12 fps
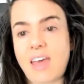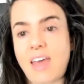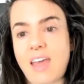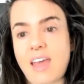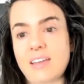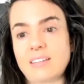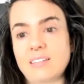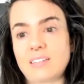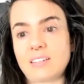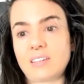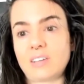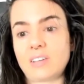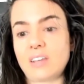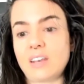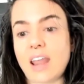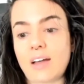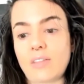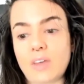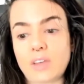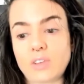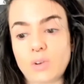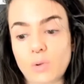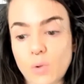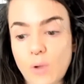And now that,
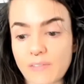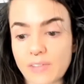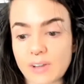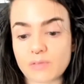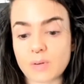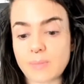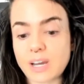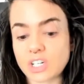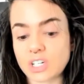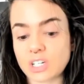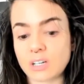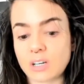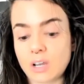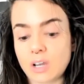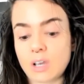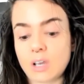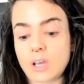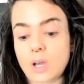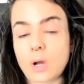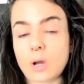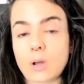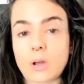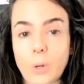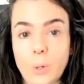you have that information,
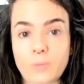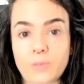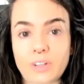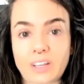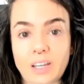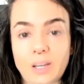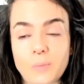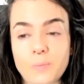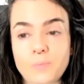hopefully